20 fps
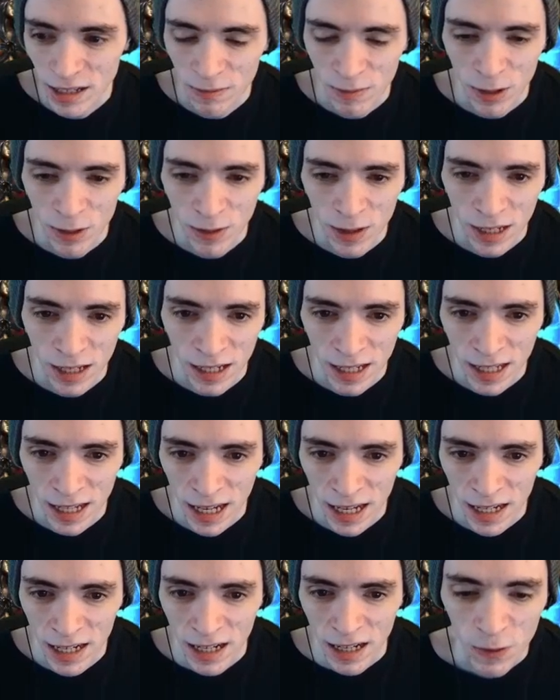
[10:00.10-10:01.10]
doing it
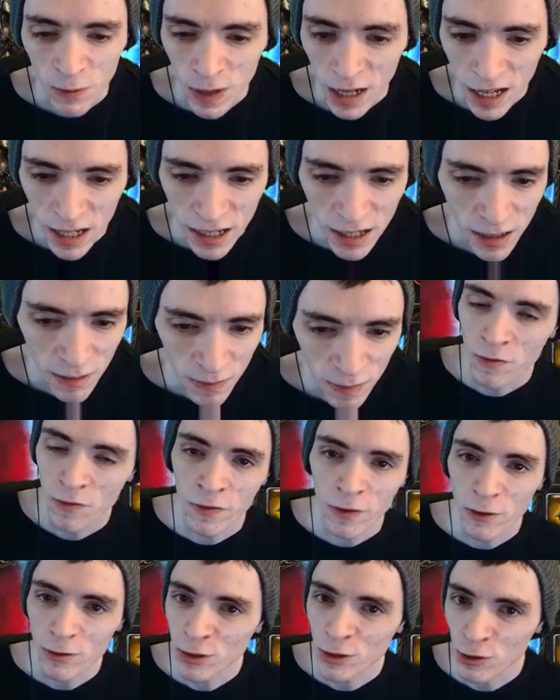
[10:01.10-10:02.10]
again. We ended up
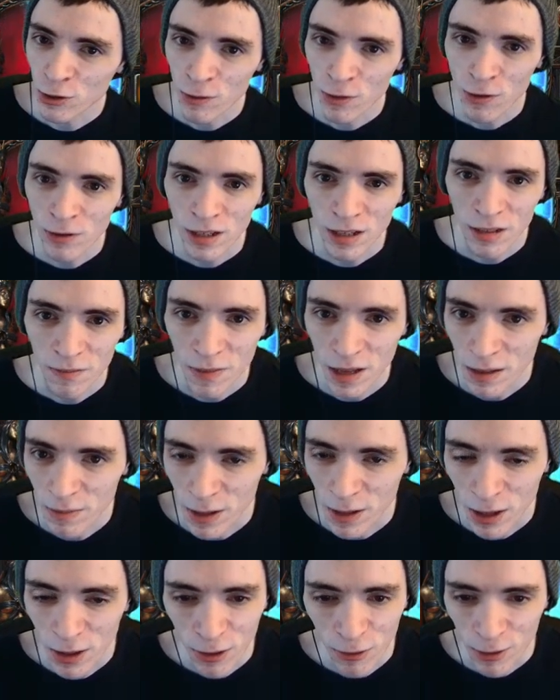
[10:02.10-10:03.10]
vulture rolling
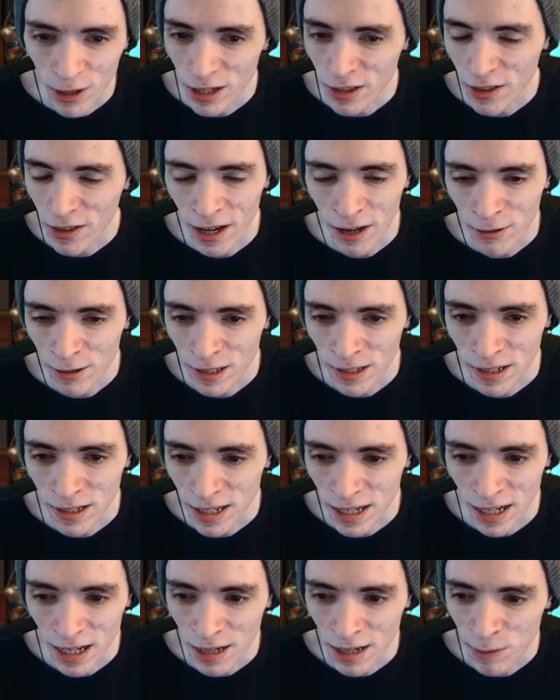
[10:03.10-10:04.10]
maybe 3,000
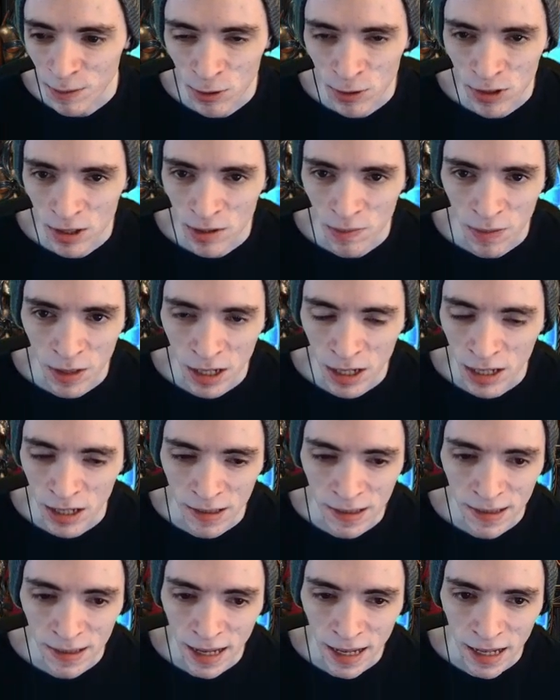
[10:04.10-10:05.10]
times or something
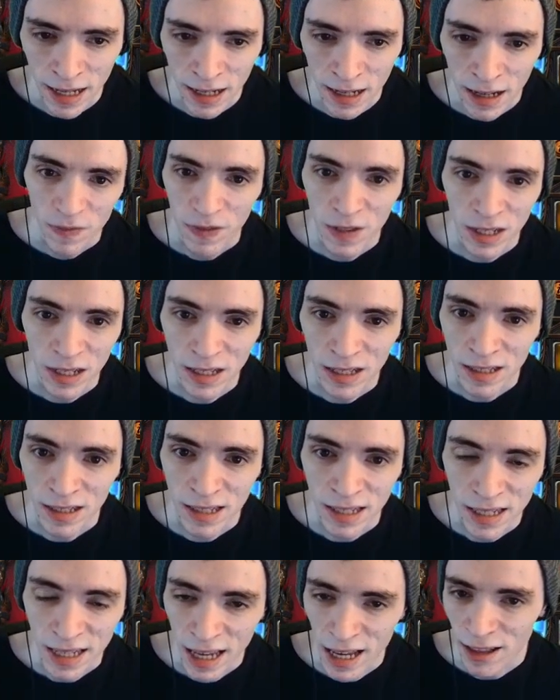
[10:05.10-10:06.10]
insane to
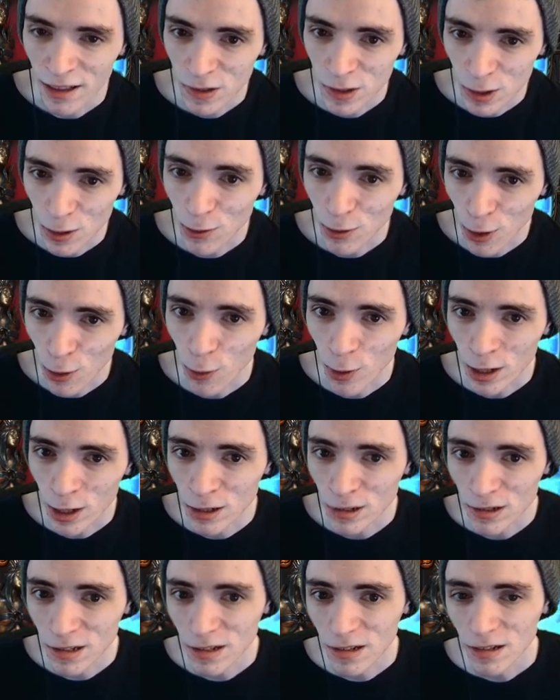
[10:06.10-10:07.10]
get Soul
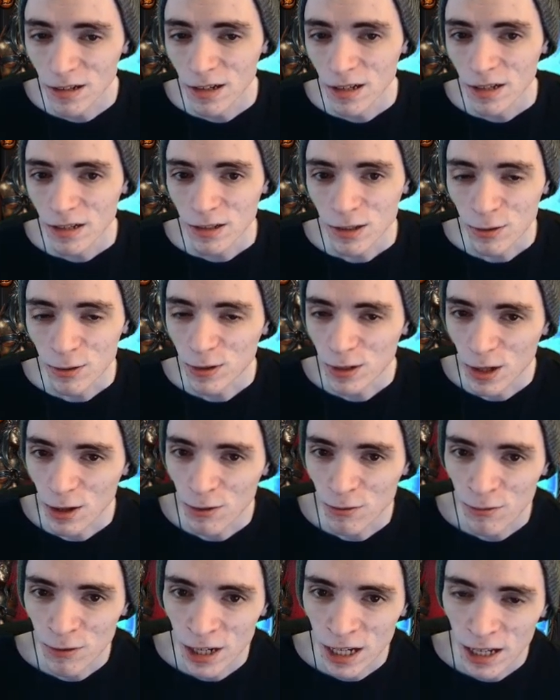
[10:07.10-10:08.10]
Coil
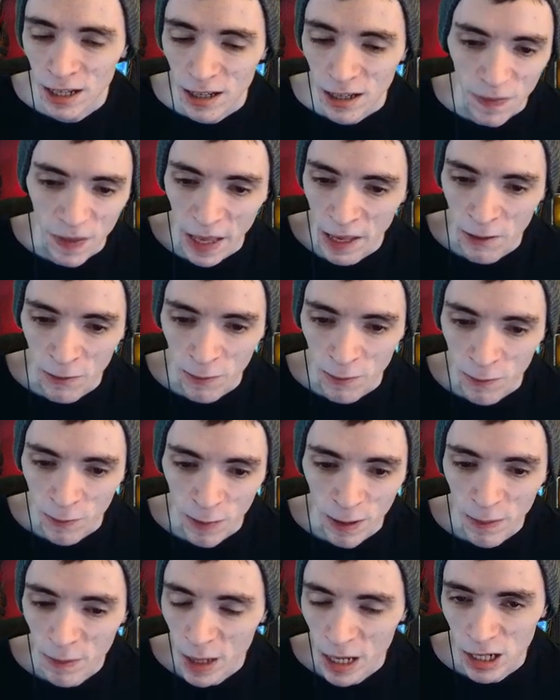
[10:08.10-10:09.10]
2-stone ring, and
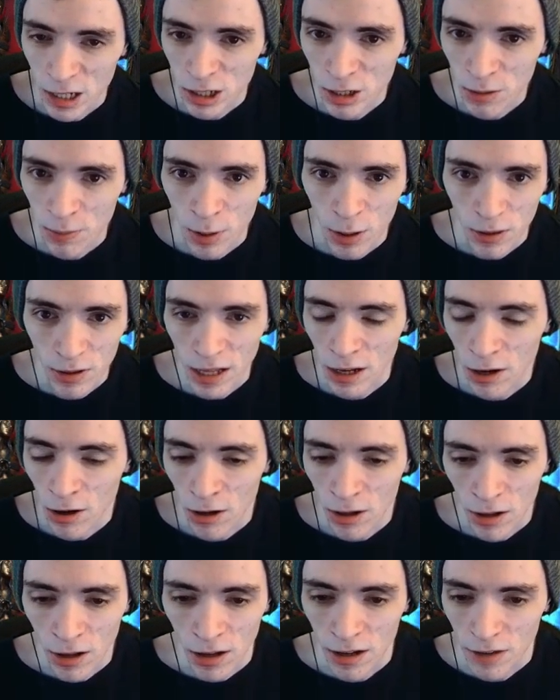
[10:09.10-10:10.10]
we managed to pull that
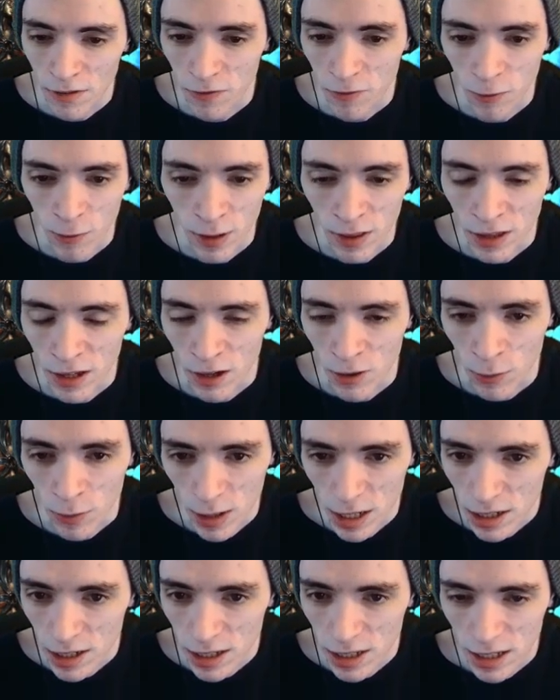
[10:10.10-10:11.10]
all off within a
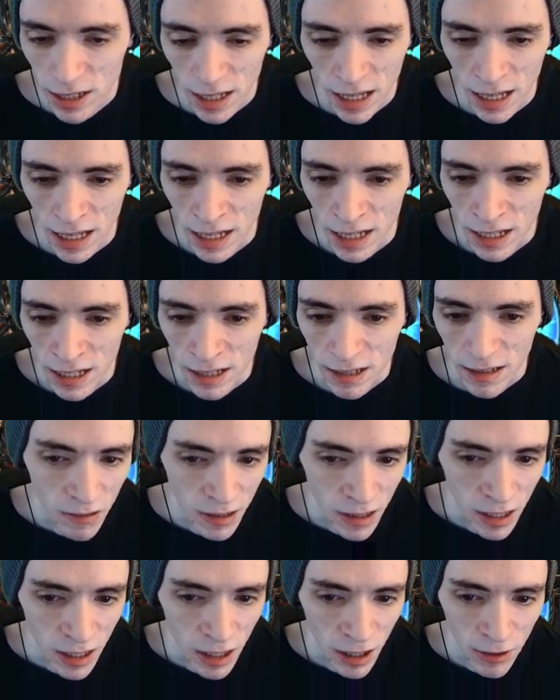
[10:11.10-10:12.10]
week. And
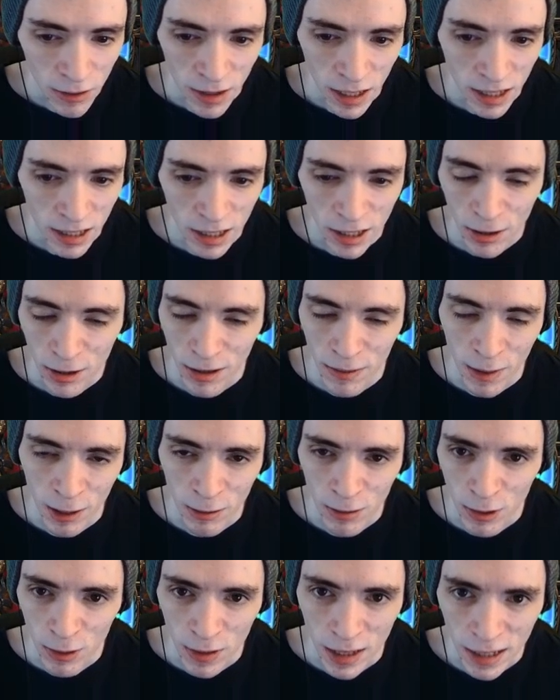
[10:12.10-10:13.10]
then it took about
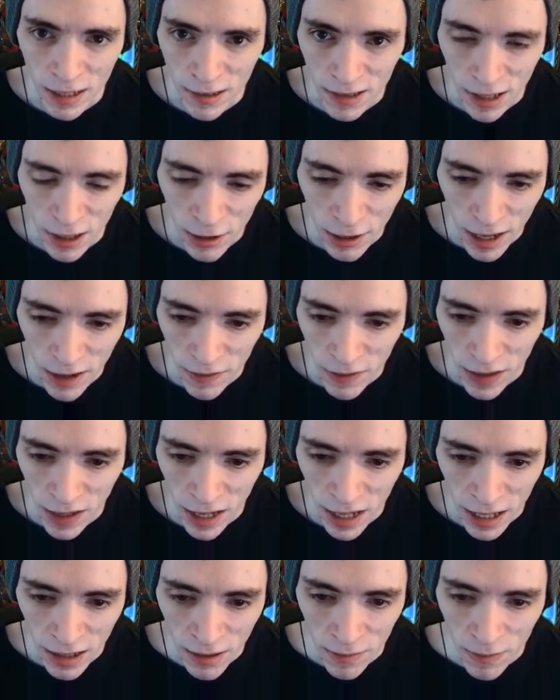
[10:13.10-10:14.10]
2 days to craft the
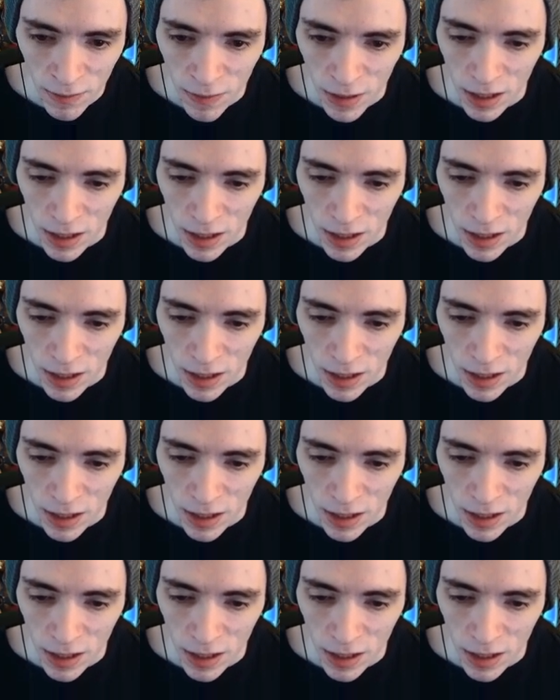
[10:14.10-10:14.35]
item,